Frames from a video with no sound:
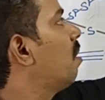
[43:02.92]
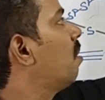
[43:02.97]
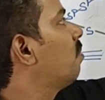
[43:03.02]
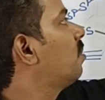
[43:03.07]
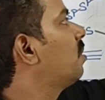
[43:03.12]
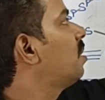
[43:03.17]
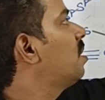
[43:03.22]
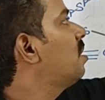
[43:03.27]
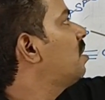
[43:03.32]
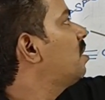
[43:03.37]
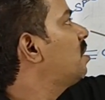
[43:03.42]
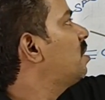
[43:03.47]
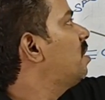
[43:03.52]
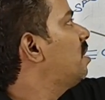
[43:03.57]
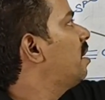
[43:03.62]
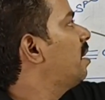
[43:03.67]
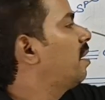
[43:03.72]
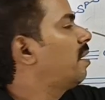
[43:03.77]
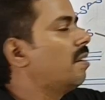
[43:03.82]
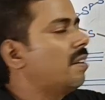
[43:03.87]
of
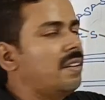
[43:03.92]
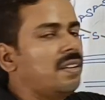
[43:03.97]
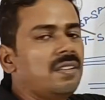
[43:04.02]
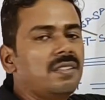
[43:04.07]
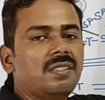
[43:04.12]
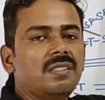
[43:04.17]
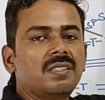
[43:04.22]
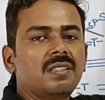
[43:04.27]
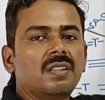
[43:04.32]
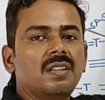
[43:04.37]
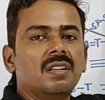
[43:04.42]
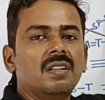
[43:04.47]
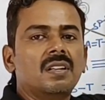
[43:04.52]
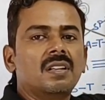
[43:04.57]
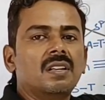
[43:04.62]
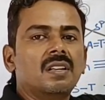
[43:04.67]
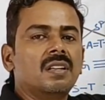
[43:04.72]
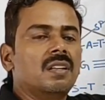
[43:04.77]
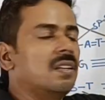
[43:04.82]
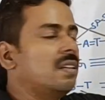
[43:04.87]
360 degrees
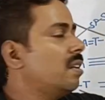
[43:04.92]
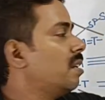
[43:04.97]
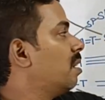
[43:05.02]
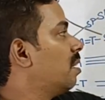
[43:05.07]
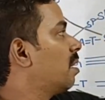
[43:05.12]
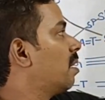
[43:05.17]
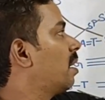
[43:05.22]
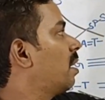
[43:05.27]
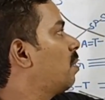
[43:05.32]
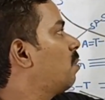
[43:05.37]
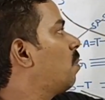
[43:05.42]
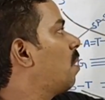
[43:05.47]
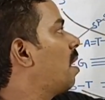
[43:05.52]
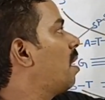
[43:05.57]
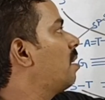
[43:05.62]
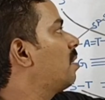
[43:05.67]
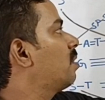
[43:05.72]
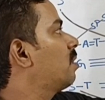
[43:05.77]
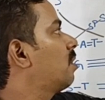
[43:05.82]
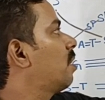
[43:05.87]

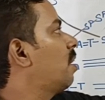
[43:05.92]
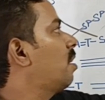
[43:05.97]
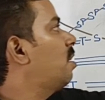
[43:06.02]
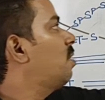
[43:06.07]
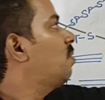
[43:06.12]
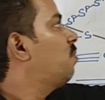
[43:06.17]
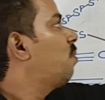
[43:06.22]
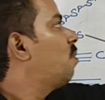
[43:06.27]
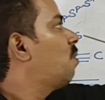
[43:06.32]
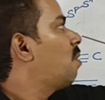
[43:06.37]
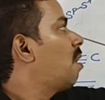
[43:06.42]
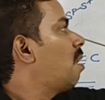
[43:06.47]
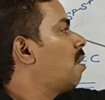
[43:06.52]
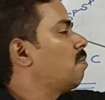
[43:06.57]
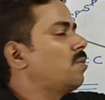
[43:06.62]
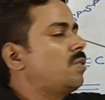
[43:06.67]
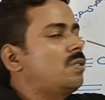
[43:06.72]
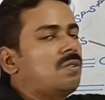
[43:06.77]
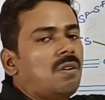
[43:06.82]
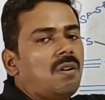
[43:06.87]
requires 34
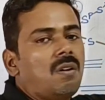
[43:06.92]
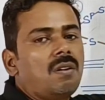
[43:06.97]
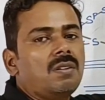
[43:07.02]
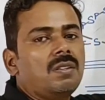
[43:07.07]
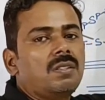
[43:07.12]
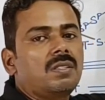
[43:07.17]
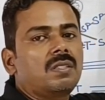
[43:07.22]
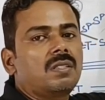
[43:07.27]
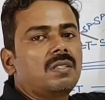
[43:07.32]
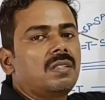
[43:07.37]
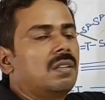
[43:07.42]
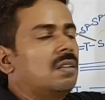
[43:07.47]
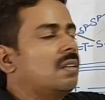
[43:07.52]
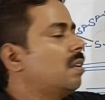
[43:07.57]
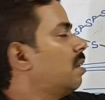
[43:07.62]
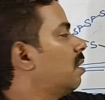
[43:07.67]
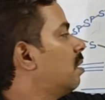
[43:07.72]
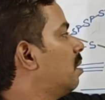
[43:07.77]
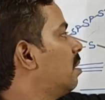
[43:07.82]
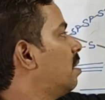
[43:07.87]
Armstrongs
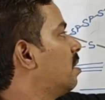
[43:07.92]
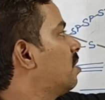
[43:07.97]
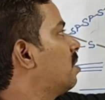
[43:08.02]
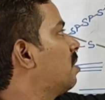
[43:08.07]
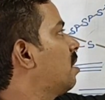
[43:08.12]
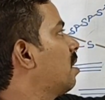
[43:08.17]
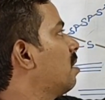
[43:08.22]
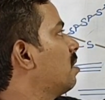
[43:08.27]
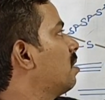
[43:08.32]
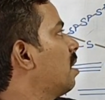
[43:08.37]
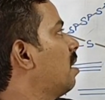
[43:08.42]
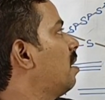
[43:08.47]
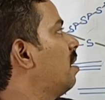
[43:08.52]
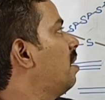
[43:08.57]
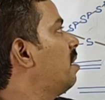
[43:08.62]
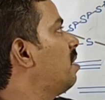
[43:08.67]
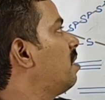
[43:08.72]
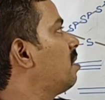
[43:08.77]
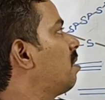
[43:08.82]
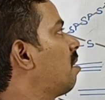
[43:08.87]
distance, and
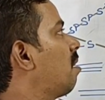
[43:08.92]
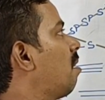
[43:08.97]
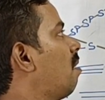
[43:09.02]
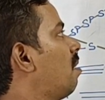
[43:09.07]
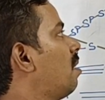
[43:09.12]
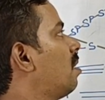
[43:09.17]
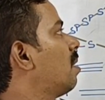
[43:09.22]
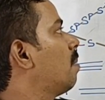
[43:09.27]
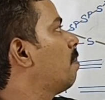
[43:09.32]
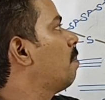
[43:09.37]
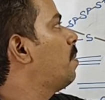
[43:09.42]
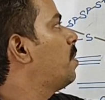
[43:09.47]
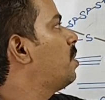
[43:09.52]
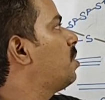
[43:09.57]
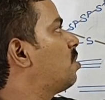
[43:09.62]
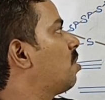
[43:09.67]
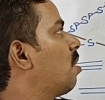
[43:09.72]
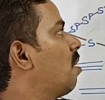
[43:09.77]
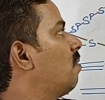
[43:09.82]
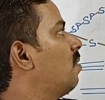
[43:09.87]
it is called the
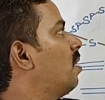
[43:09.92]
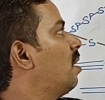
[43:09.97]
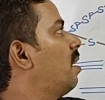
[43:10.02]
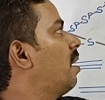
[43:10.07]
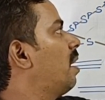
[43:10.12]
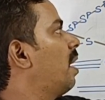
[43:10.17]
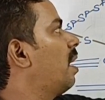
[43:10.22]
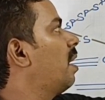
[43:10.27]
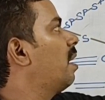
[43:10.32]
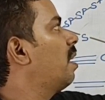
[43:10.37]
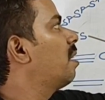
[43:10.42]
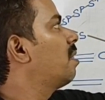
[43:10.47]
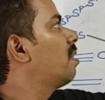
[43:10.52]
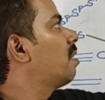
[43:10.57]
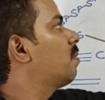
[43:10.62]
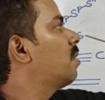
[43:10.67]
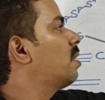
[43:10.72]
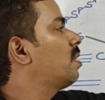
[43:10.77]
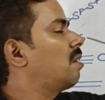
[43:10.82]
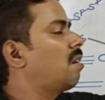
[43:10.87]
pitch of the DNA,
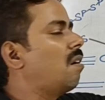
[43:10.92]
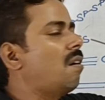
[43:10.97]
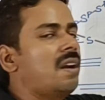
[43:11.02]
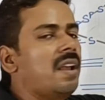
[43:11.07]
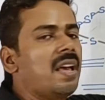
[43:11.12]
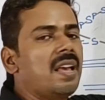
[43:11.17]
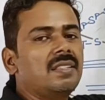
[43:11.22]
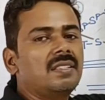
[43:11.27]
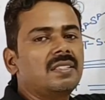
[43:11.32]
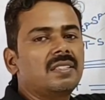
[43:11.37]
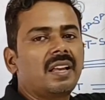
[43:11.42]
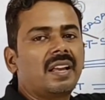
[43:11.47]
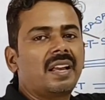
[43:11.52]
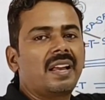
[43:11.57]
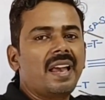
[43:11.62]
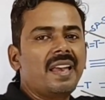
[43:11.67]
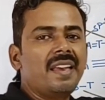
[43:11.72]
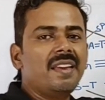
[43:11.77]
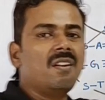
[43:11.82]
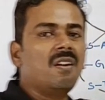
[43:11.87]
otherwise called as the
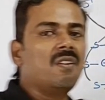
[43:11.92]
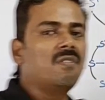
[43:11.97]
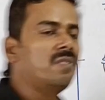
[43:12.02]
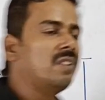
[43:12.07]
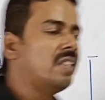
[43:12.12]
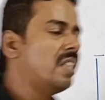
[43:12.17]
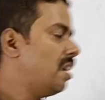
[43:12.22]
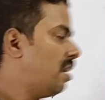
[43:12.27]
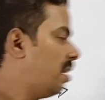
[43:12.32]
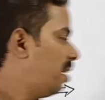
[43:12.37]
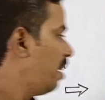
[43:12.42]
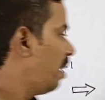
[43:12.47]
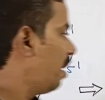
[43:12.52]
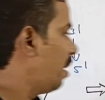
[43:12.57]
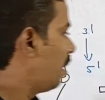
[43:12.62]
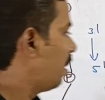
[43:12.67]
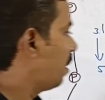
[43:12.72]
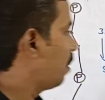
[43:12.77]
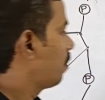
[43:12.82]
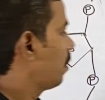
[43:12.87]
gyre of the
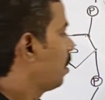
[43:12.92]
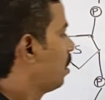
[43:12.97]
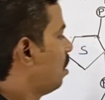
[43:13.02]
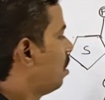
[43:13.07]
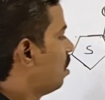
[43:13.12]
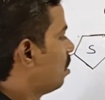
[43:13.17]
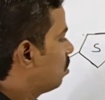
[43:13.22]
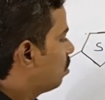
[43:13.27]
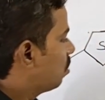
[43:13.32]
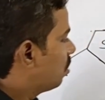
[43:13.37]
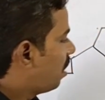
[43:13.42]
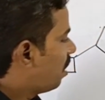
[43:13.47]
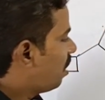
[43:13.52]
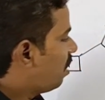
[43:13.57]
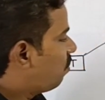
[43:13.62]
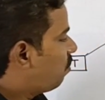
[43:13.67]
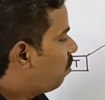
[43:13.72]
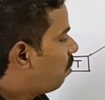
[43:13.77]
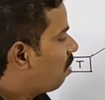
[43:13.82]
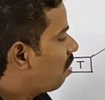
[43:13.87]
DNA. So
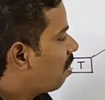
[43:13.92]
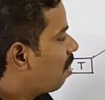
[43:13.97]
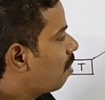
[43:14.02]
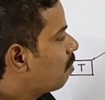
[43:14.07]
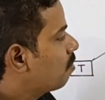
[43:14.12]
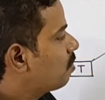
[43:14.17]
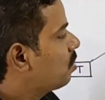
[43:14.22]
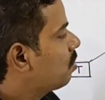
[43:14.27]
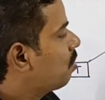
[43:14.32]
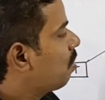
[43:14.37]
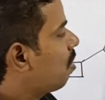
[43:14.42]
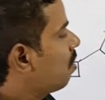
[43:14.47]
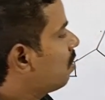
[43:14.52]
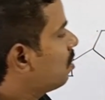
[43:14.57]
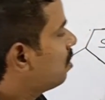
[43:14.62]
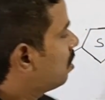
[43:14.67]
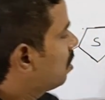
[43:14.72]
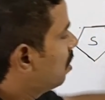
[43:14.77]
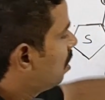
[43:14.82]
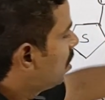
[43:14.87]
34
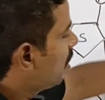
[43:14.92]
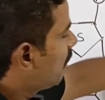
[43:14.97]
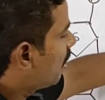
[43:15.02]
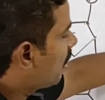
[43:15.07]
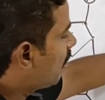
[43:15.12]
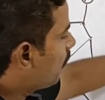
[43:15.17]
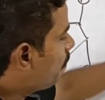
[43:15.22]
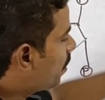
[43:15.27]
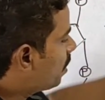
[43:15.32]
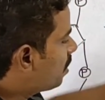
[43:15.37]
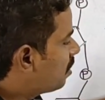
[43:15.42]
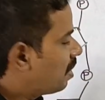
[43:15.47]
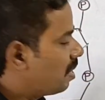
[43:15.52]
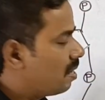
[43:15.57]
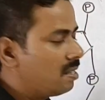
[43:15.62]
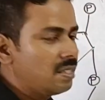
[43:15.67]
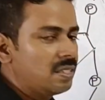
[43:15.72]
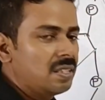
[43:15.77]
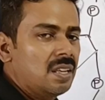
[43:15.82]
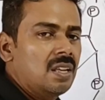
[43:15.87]
Armstrongs
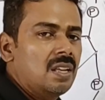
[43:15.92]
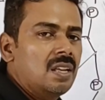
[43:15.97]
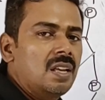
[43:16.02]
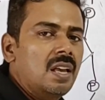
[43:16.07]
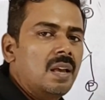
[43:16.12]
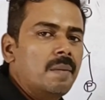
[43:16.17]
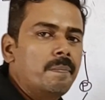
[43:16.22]
represents